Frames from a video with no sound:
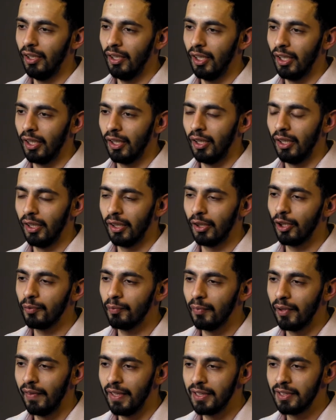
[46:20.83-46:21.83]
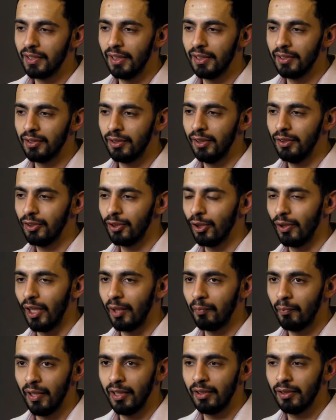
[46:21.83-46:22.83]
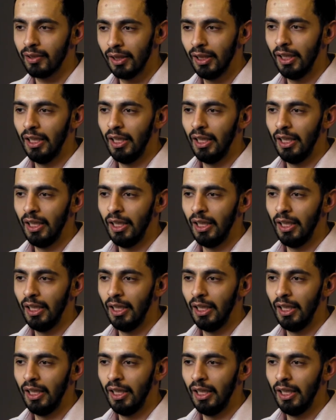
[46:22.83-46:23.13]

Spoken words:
I got my residency, so that meant